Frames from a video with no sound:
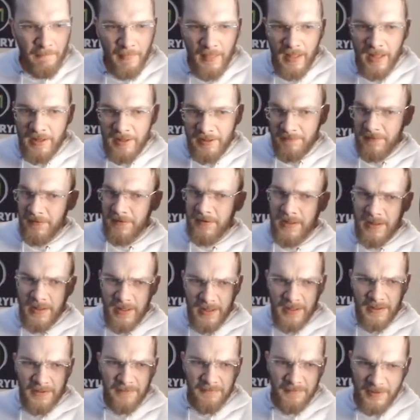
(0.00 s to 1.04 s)
And if you did
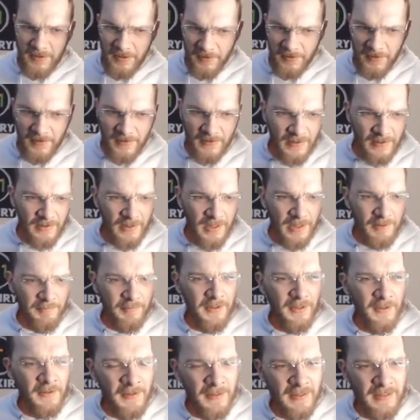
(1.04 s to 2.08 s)
like the video, hit that like
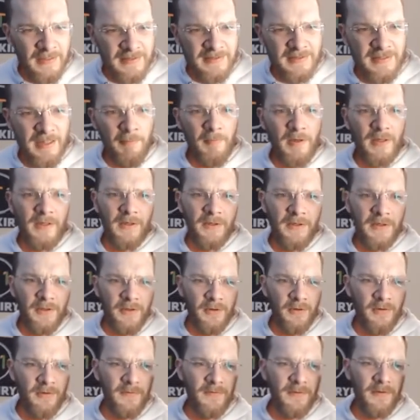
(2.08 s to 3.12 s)
button, hit that sub button, hit
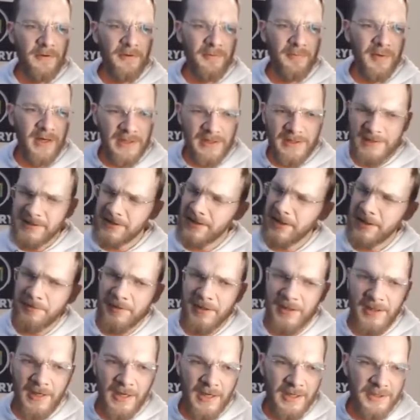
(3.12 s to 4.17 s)
all the good buttons, and I'm gonna
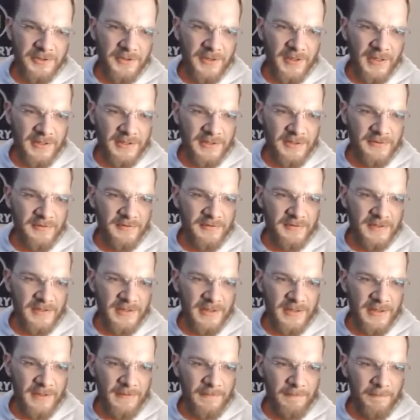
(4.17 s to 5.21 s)
catch you guys soon. See
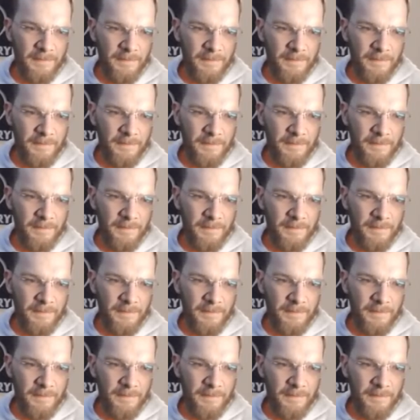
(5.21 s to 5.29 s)
ya.